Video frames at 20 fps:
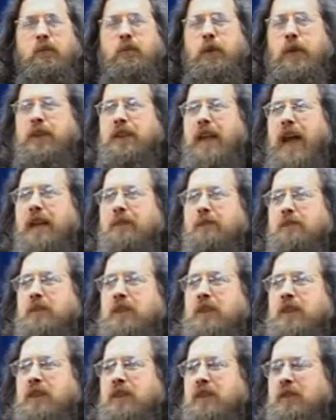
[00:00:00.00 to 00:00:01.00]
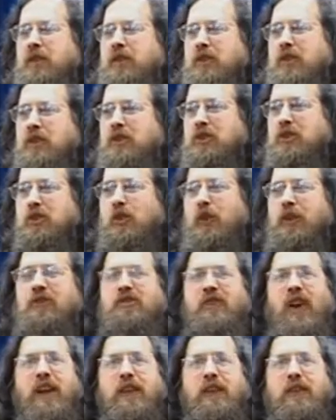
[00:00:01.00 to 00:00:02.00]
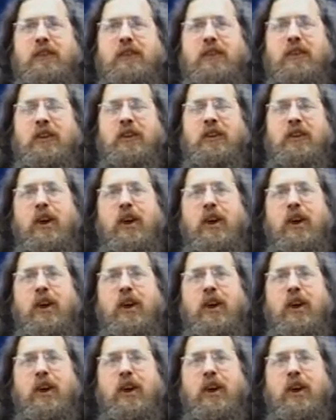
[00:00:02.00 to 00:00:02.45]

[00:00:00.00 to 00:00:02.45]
But that is short-sighted.